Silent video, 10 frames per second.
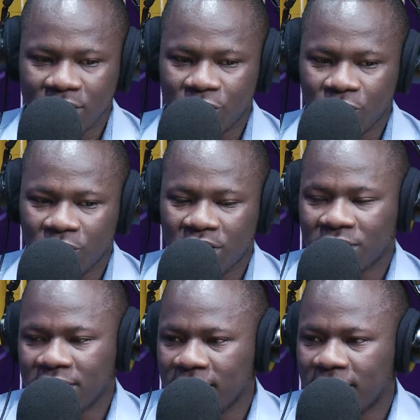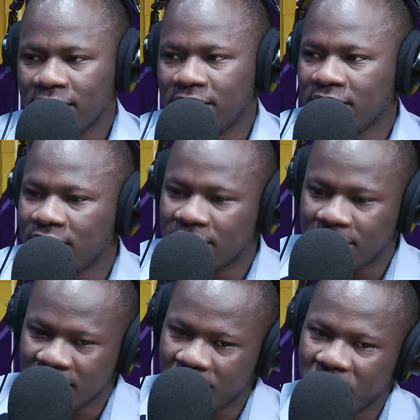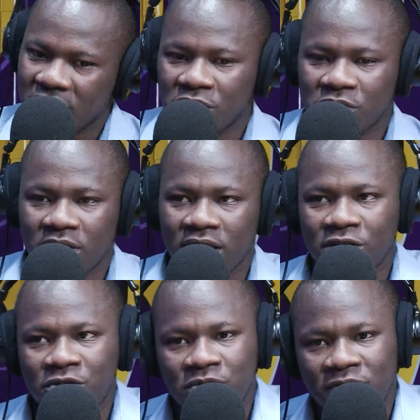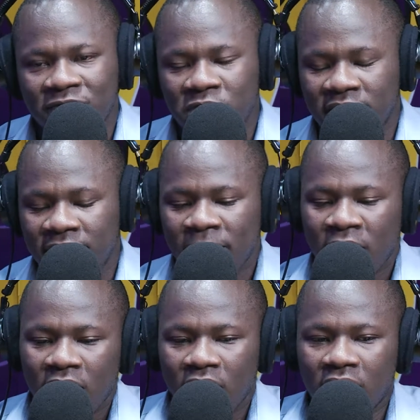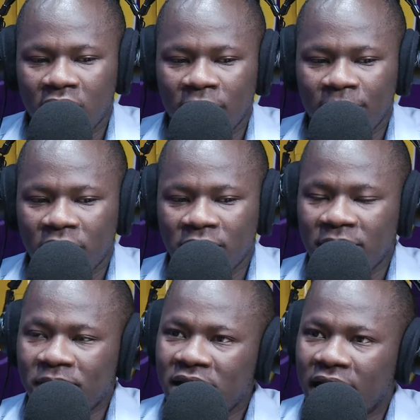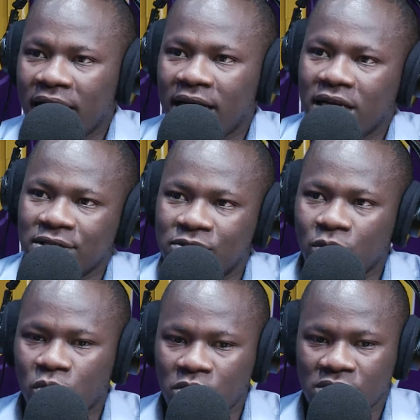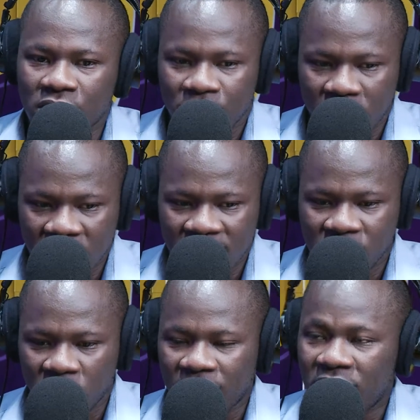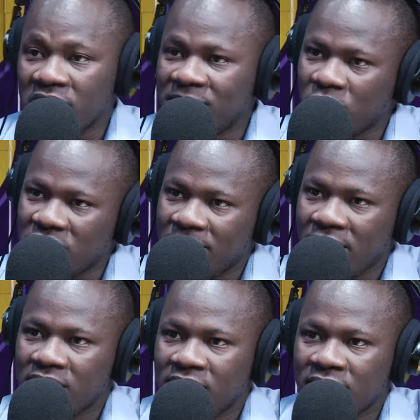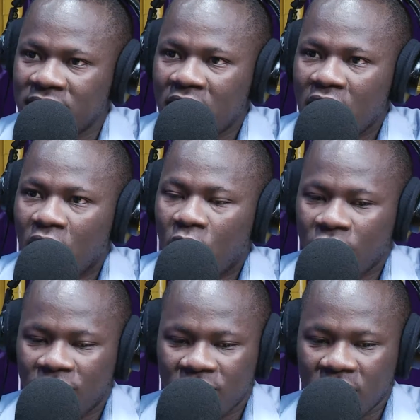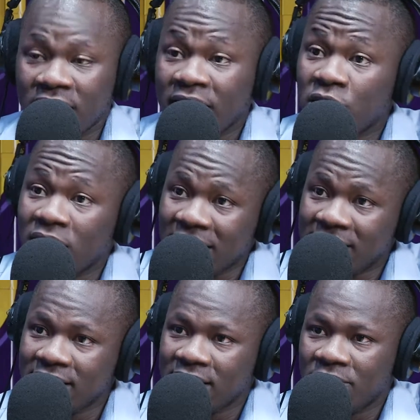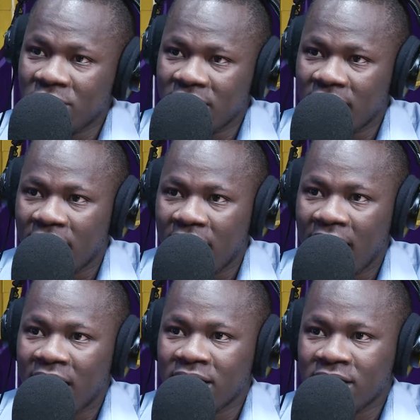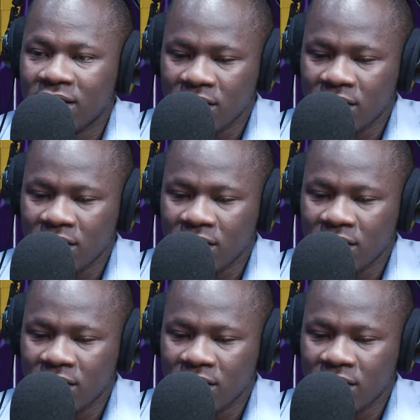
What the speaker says: 2013, just jumping into the issues of today, the Media High Council was relieved of the responsibilities of regulating the media and